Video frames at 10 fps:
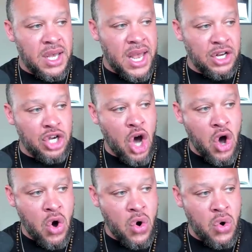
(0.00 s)
and
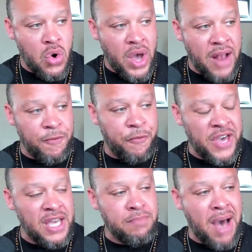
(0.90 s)
go and
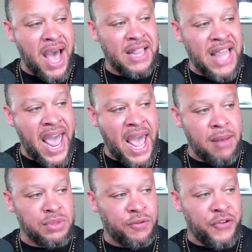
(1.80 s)
feed my
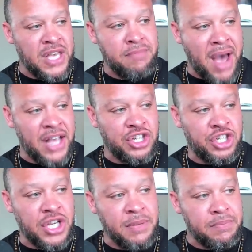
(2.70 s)
lambs, feed my
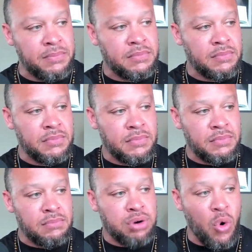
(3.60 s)
sheep
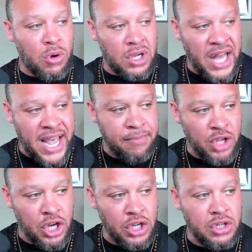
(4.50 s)
proclaim
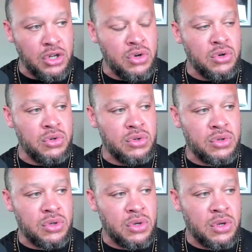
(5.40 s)
the good
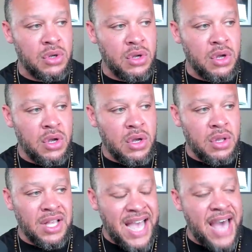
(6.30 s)
news.
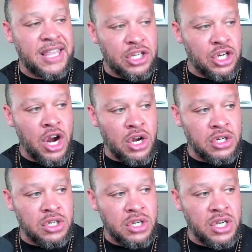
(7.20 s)
The Catholic
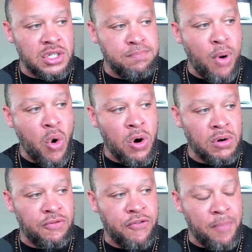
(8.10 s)
Church is
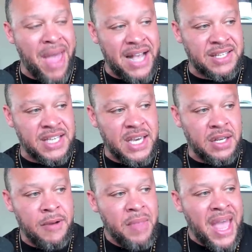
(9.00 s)
born from that
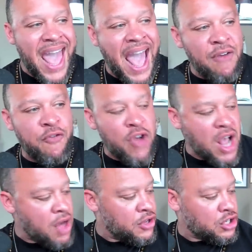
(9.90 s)
seed. Every
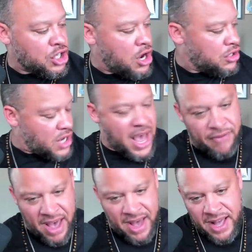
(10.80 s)
other church, I,
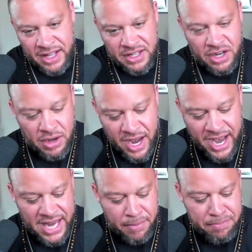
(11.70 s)
I, I took, a, I
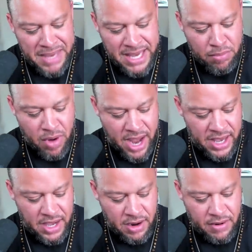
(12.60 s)
got a meme right
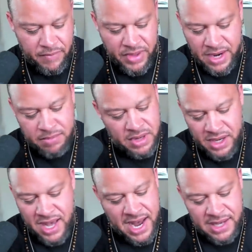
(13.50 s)
here, and I'm
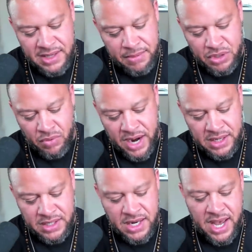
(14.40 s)
guys, I'm just
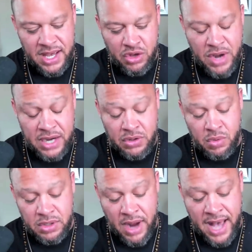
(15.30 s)
ranting today. You guys are the
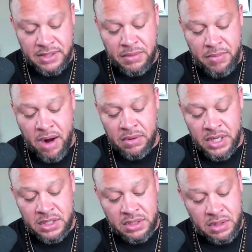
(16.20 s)
ones that are asking me about
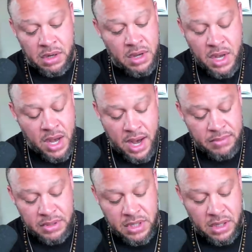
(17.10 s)
religion, so I'm
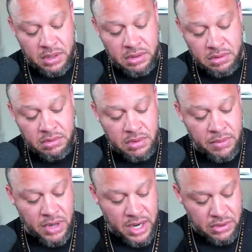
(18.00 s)
just telling you,
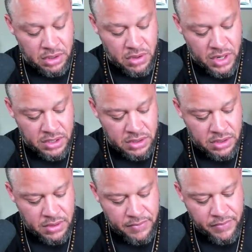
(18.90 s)
I'm answering your
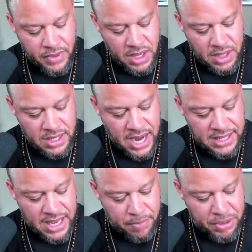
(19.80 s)
questions. Did I
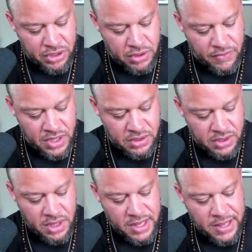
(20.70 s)
take a picture of this?
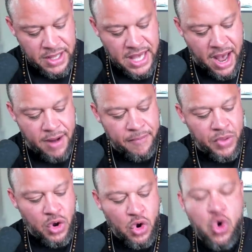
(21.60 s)
Yeah.
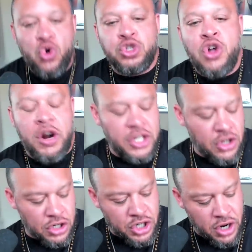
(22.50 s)
Who started
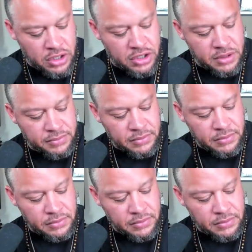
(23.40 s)
your church?